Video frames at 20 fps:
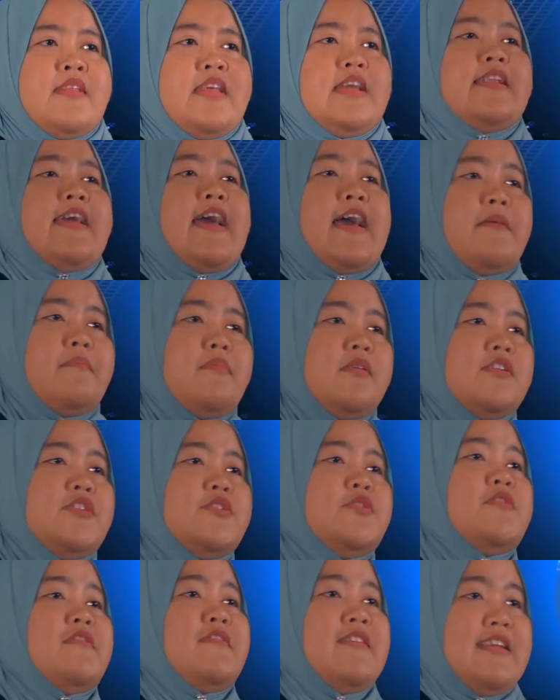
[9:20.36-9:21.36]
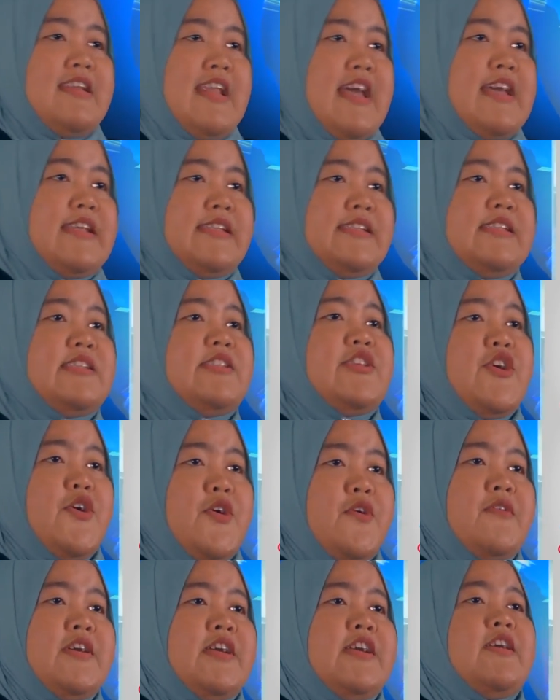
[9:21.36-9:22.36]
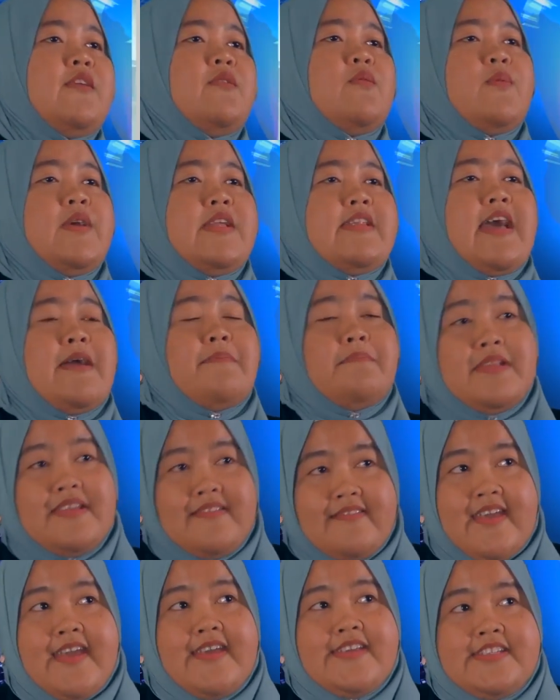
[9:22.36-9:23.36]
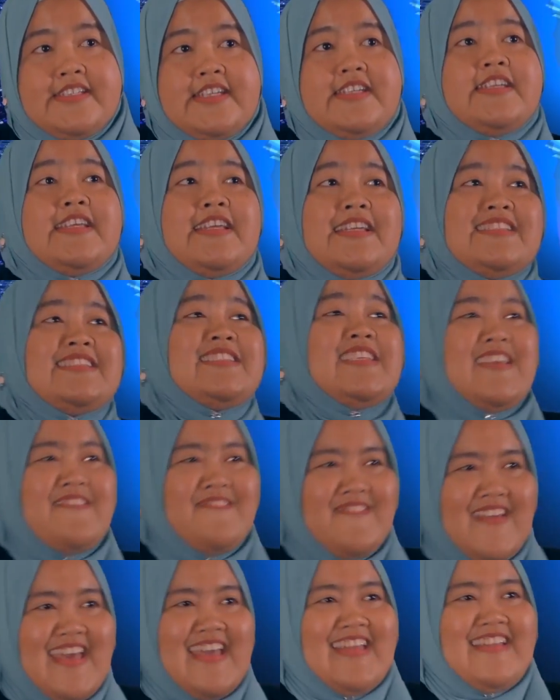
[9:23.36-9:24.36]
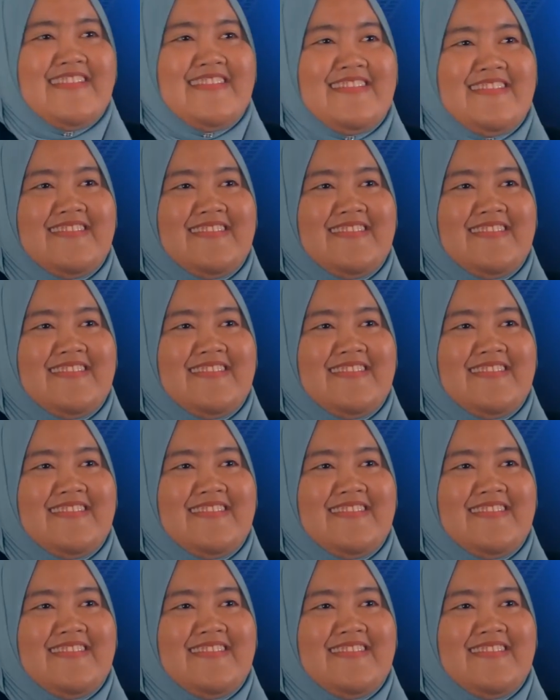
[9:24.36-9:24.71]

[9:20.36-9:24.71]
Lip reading: It able to relate theory with application in TVET.